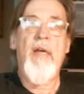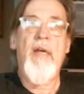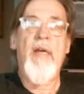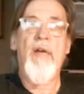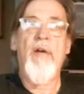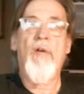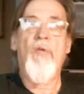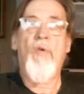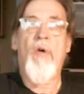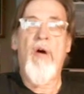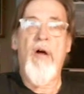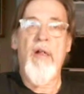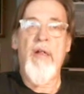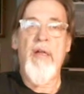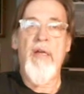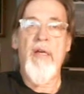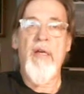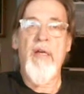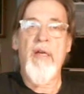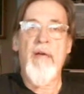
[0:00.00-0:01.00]
compared to
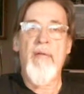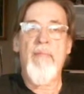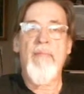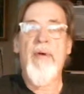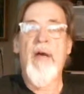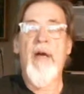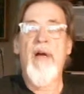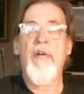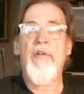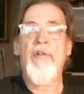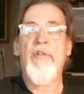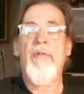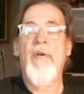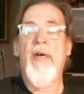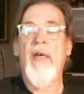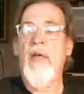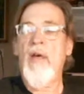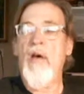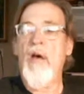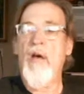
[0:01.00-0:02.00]
a conflict
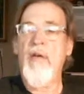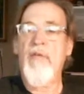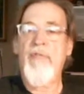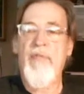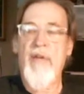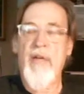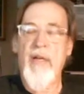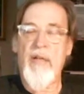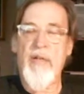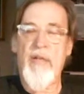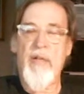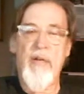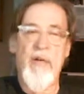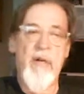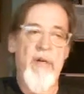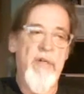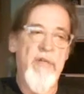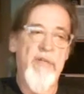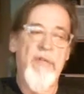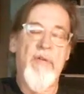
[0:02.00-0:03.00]
theorist, compared to a
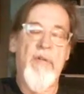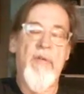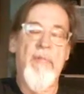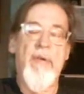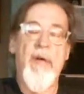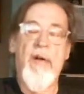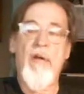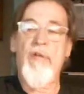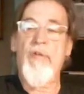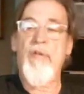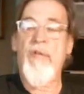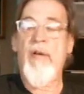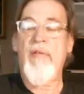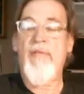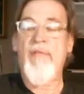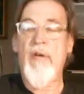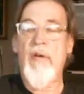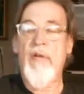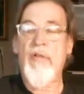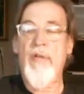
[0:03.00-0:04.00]
functionalist
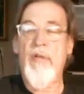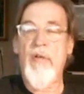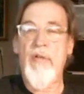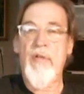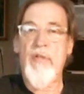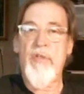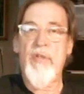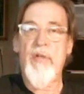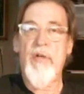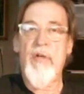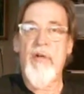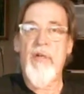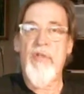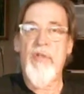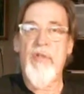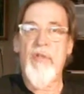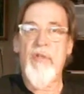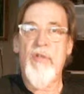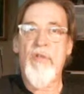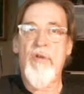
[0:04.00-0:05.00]
theorist, and so forth?
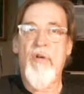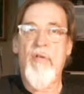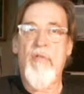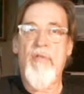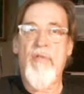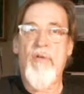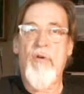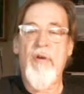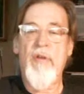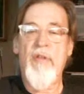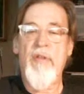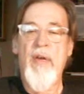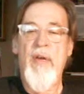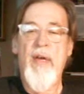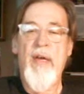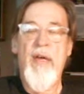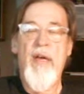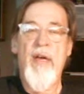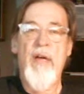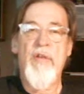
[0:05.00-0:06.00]
So,
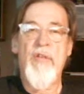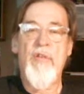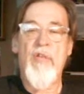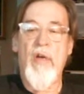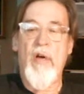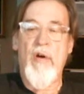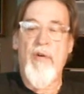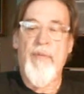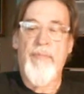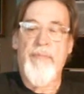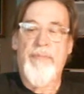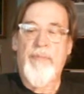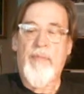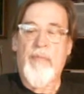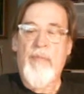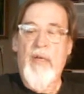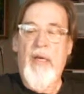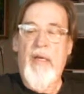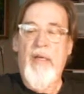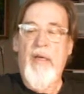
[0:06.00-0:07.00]
if
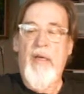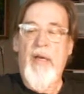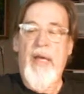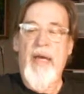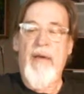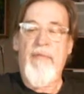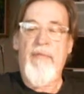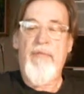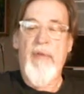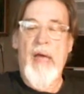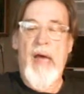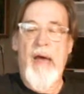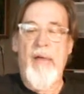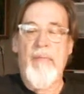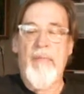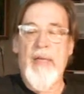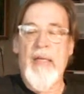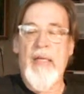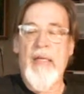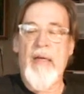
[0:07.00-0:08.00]
you
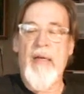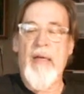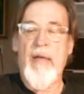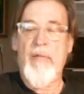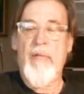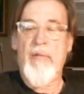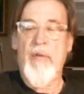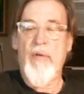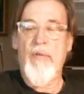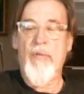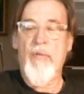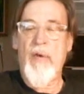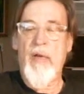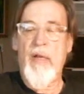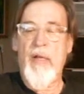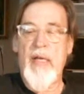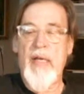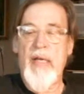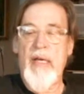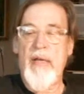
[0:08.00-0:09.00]
really, it would
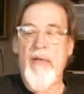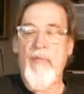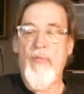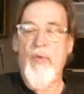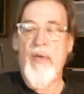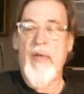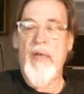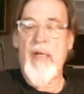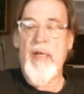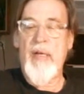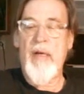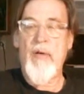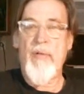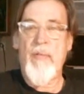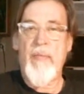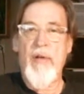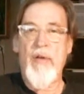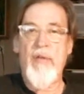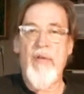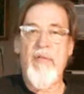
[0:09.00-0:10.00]
behoove you to get a
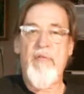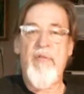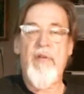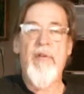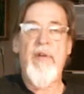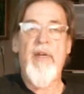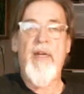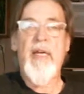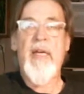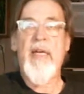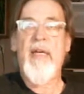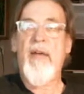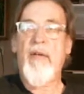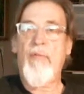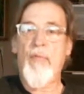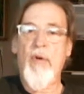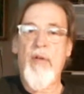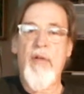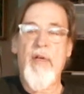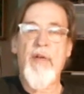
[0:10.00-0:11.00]
really good grasp
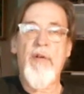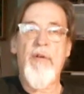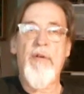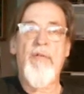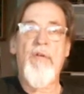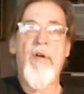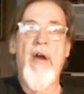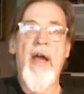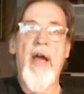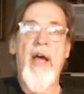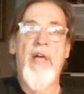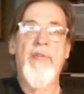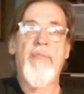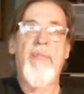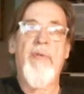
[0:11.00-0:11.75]
of the